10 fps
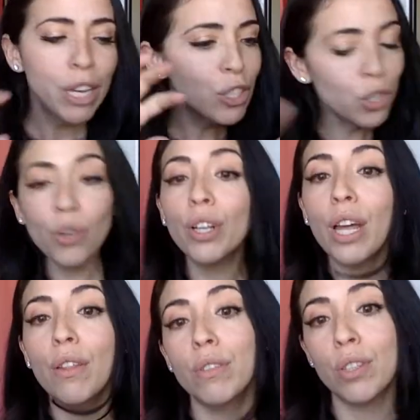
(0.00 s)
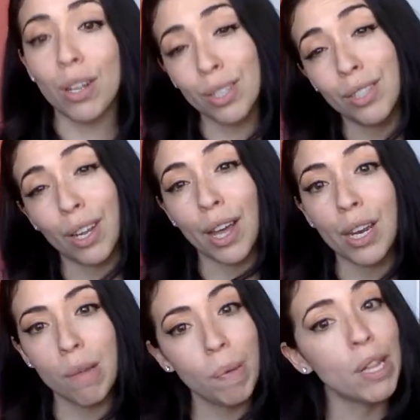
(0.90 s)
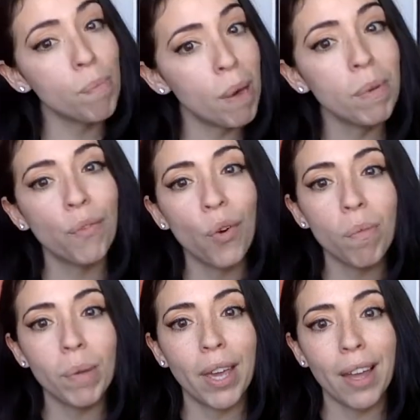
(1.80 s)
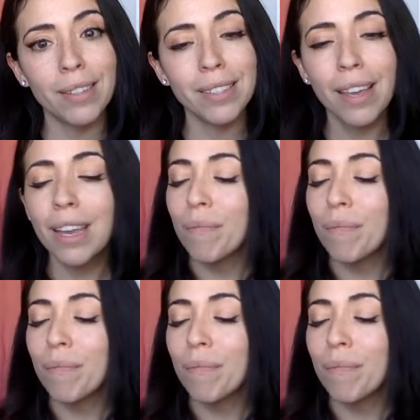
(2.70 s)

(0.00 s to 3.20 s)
So don't allow those thoughts to kind of nip it in the butt before it begins.